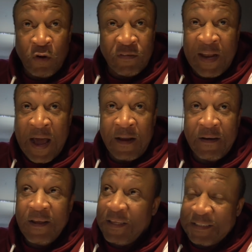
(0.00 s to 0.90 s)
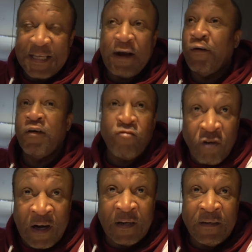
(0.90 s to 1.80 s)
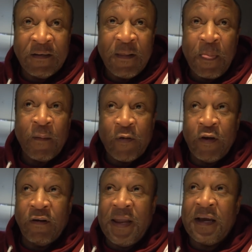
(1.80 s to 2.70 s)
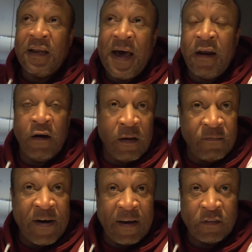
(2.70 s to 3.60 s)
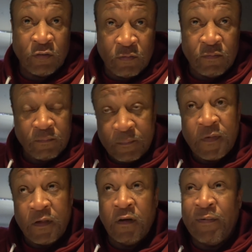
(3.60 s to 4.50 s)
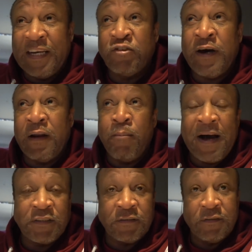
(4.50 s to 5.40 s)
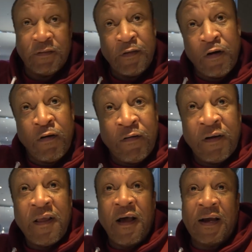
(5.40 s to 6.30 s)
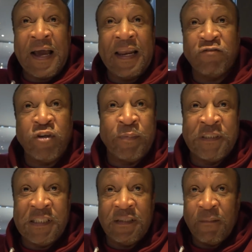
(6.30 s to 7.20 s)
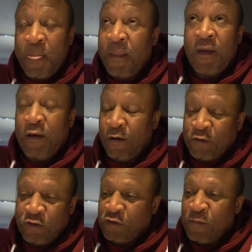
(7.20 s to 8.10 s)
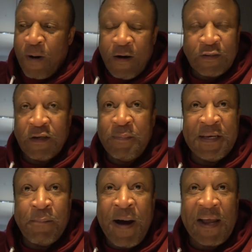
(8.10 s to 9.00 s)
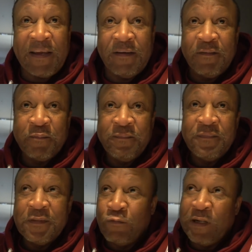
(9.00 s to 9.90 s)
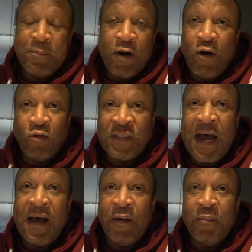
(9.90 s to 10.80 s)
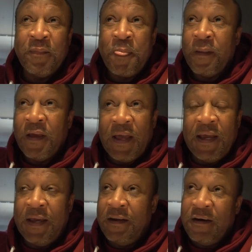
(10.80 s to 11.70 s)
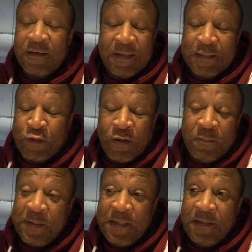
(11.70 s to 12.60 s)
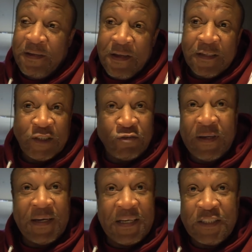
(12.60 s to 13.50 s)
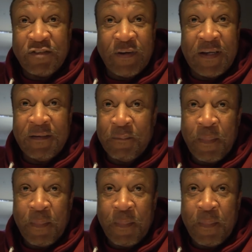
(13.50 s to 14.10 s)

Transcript: Move a lot. It's not going to run, you know, like a lot of other fighters. You know, when they try to box, you know, a guy like Triple G, you know, is going to be in the pocket with him the whole time. And look, it's going to be strength against strength.